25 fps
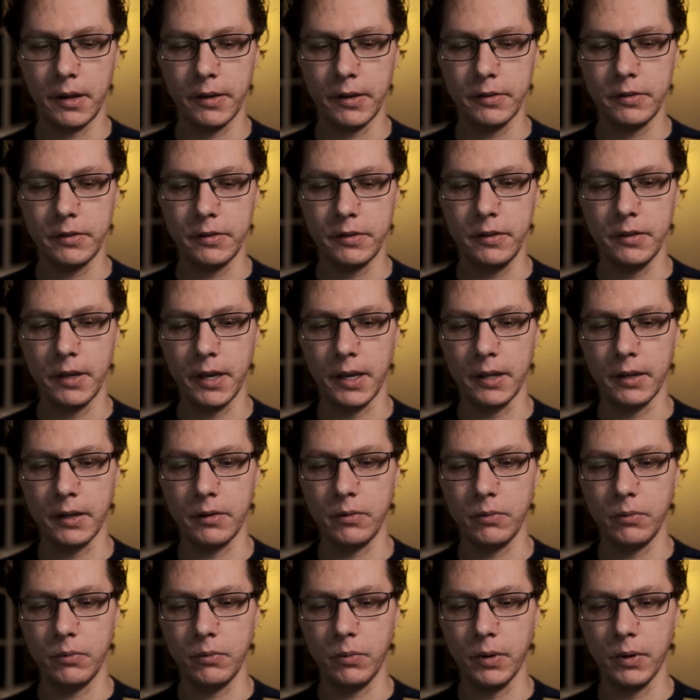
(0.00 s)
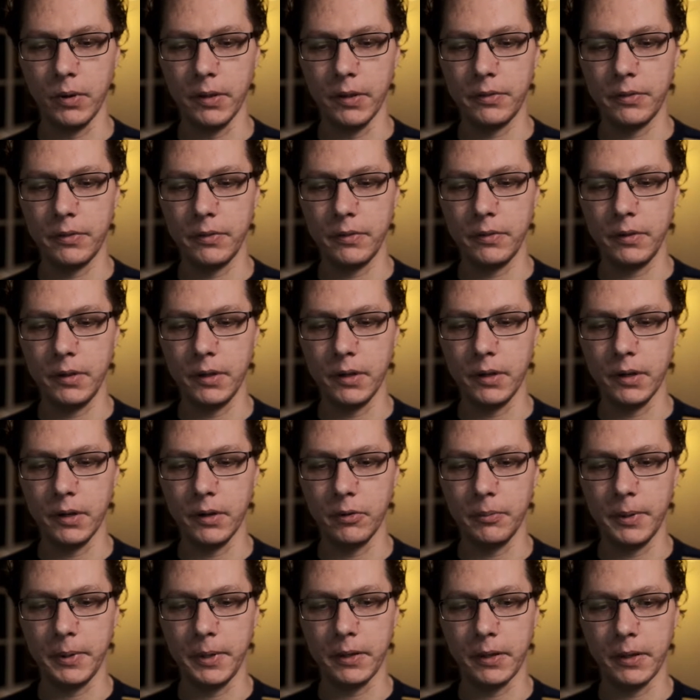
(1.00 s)
I see that with,
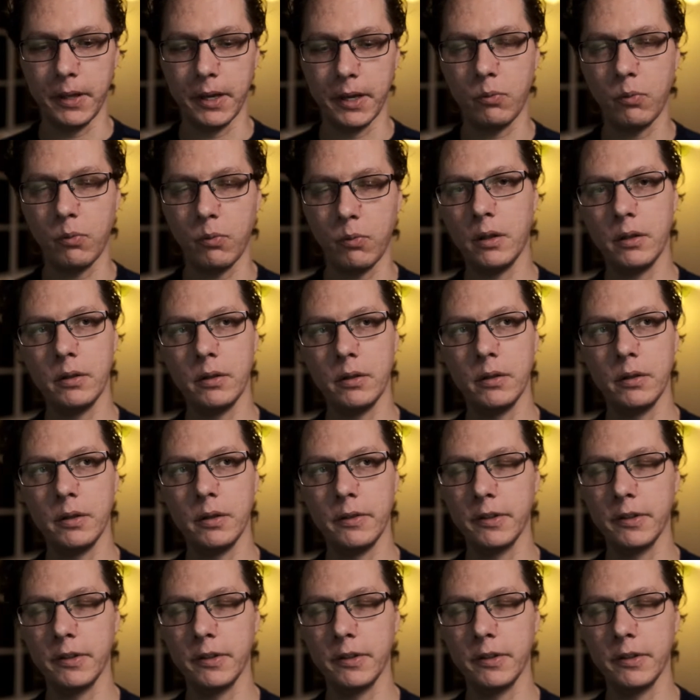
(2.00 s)
it'd be like, well,